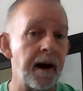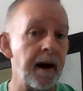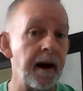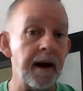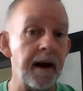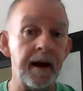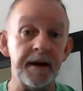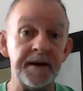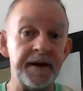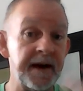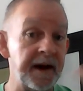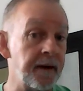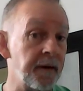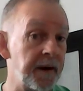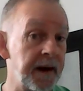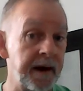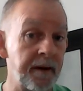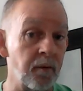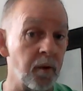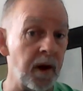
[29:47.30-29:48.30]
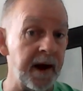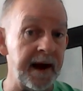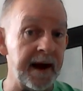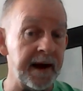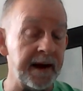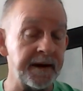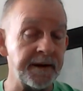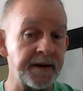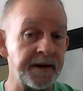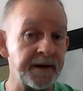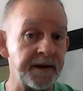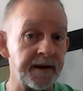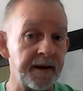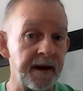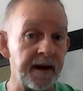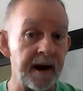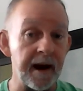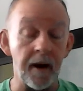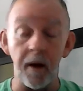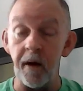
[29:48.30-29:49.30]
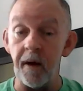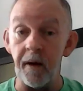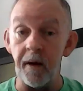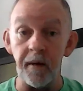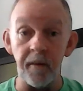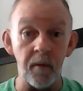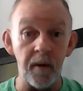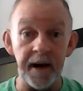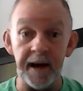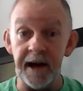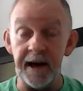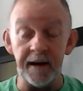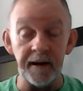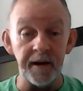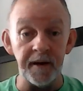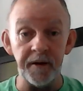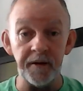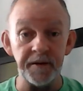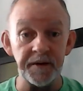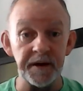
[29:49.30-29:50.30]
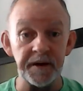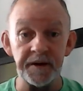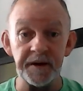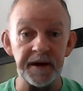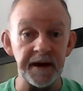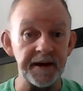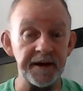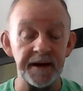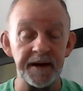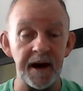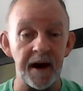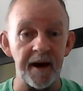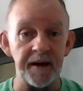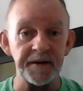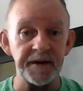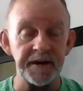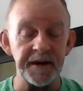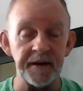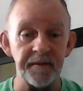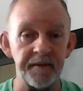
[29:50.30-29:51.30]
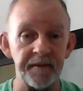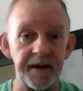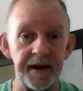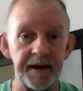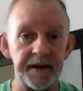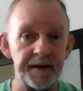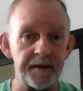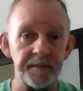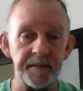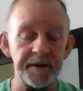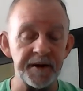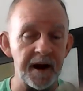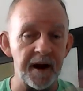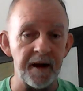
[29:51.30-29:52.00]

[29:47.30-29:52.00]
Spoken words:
until he wins, or when he loses, he's a constant victim.